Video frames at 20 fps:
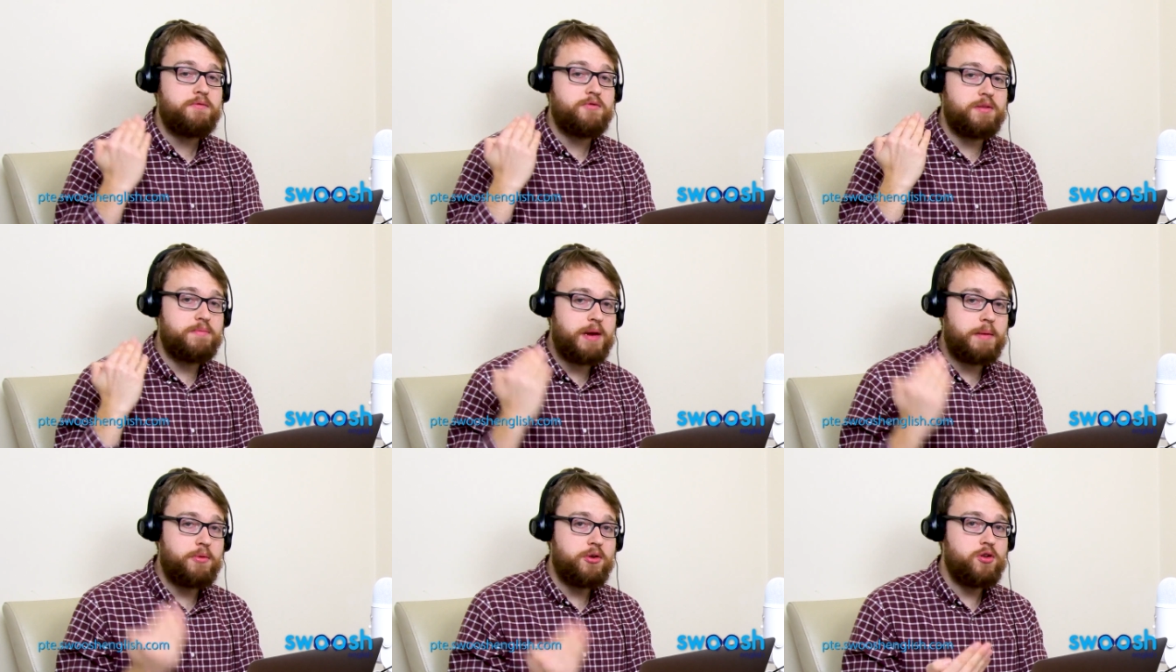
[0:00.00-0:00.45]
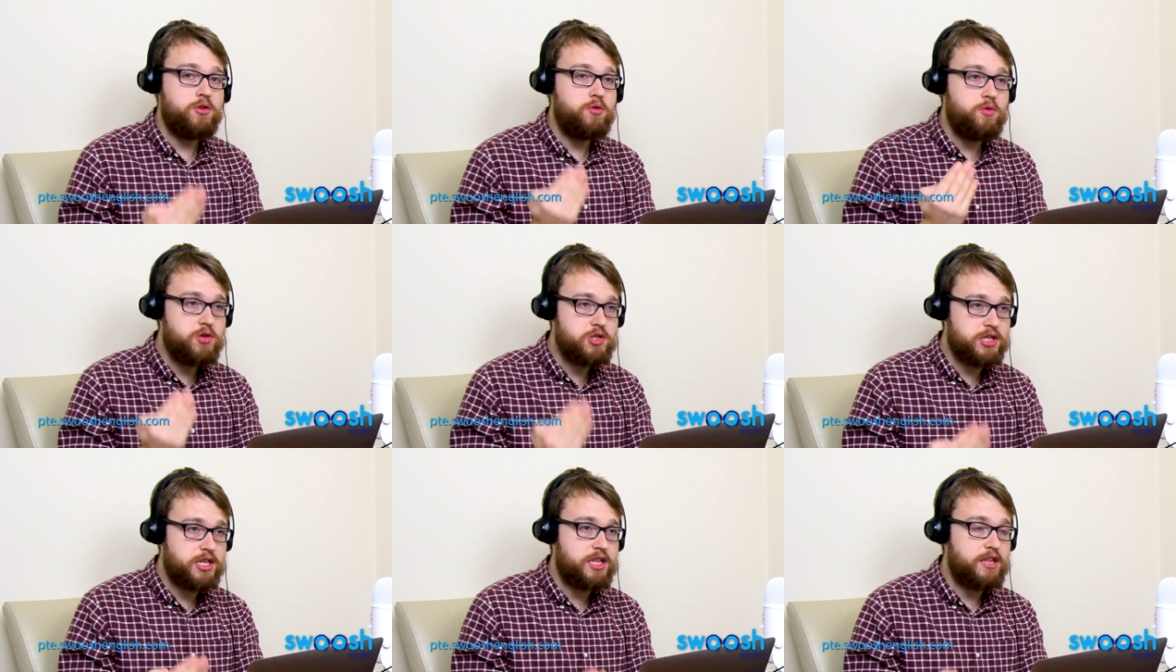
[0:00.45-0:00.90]
Remember,
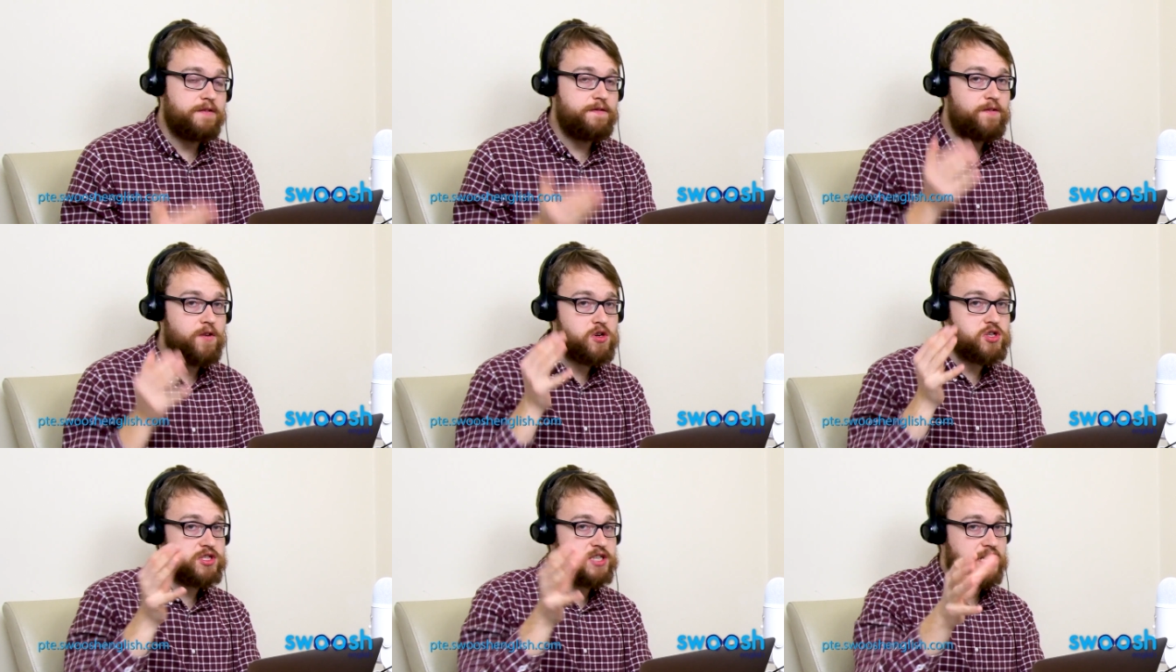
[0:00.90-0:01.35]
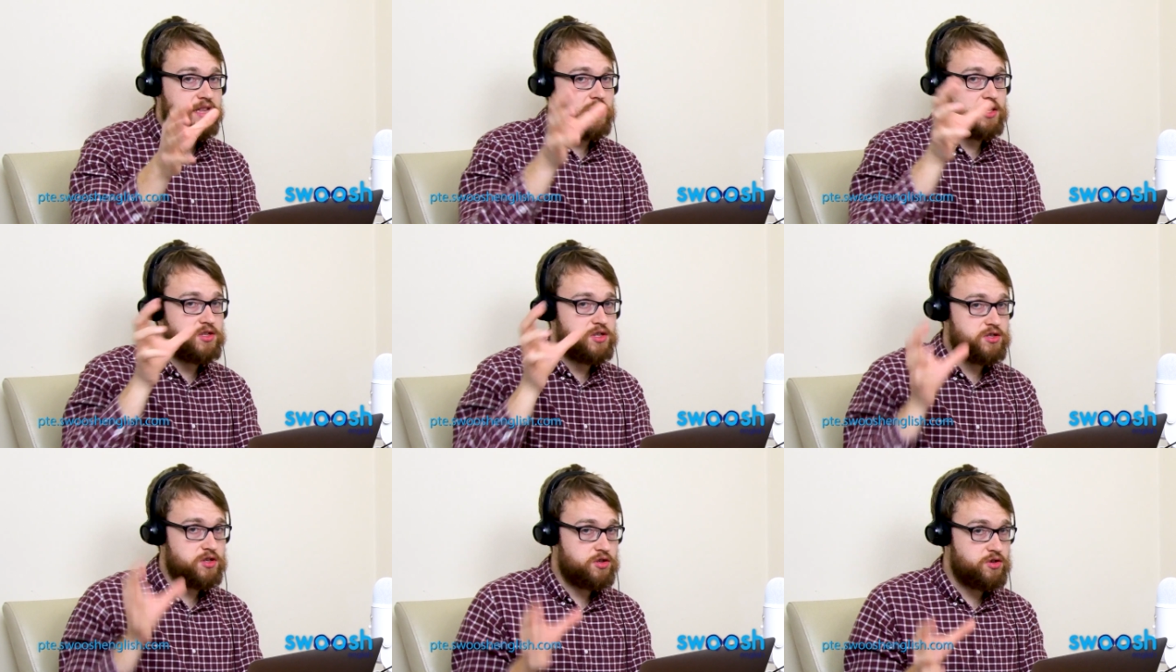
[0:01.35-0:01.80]
usually the first
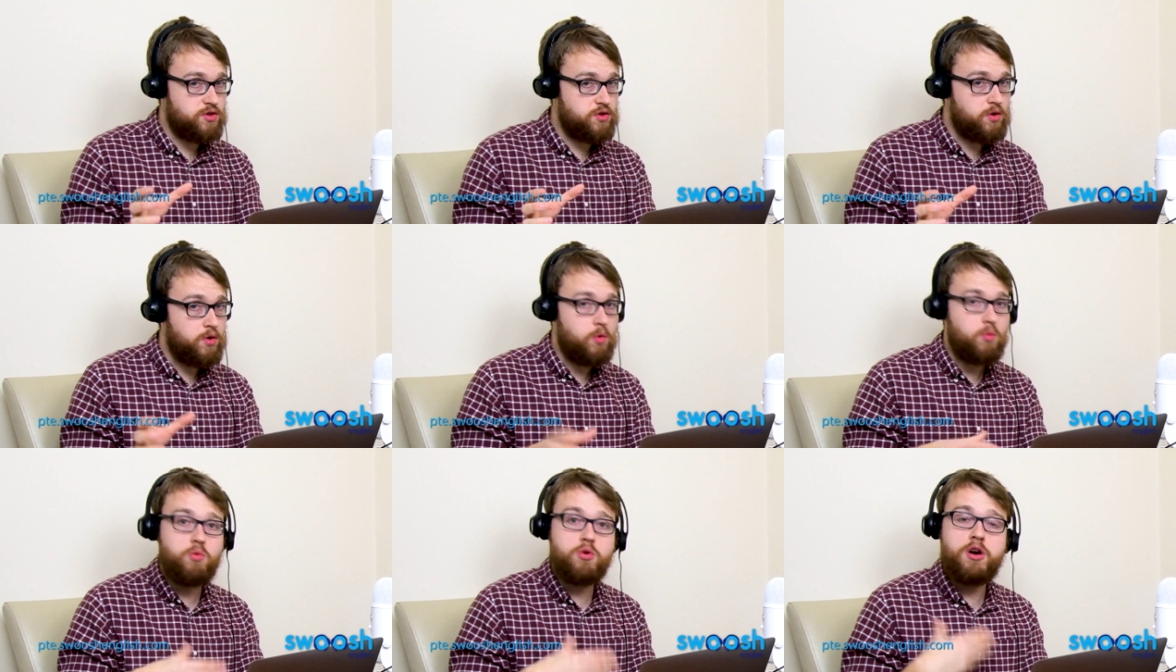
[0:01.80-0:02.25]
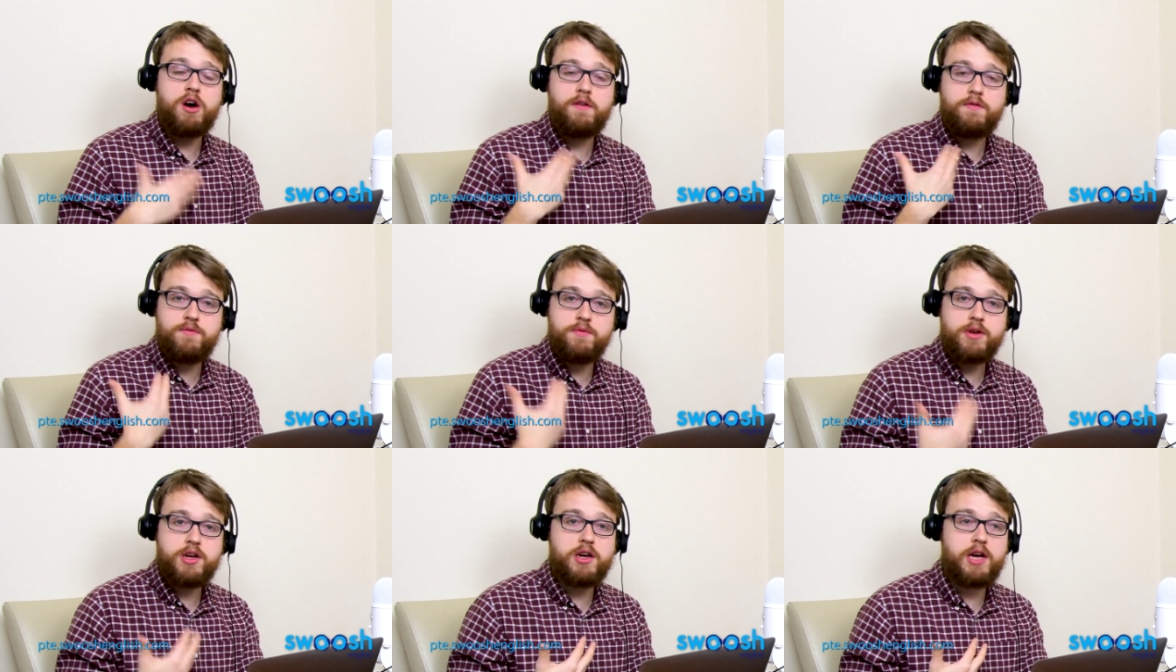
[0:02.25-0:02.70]
sentence or two will
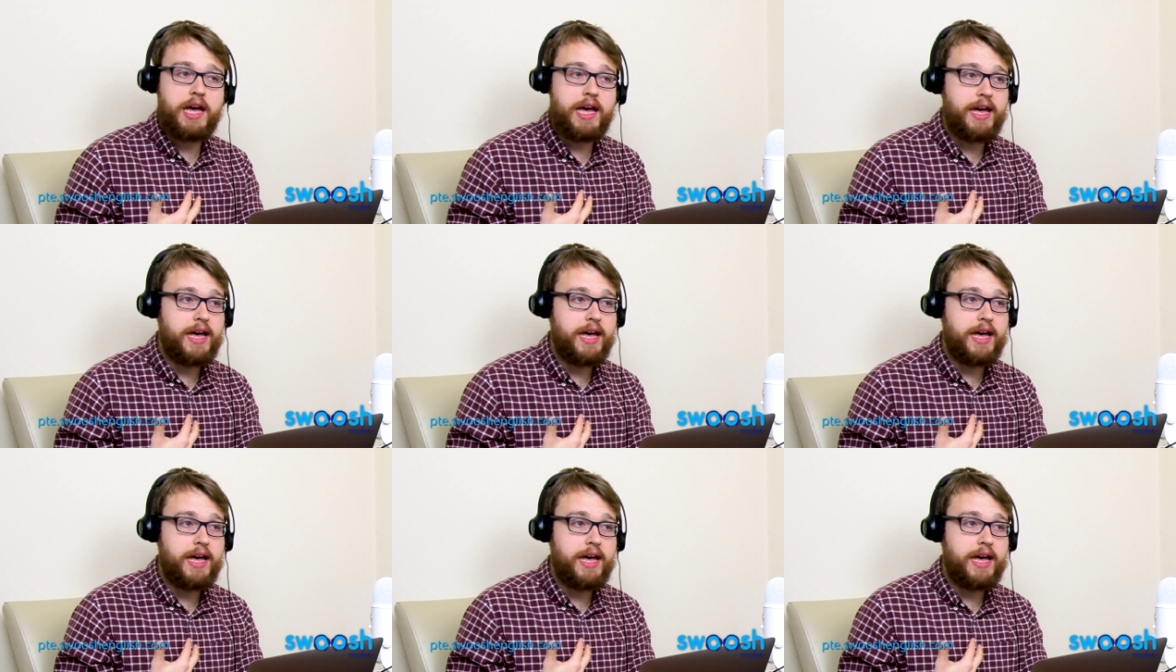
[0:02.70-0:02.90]
often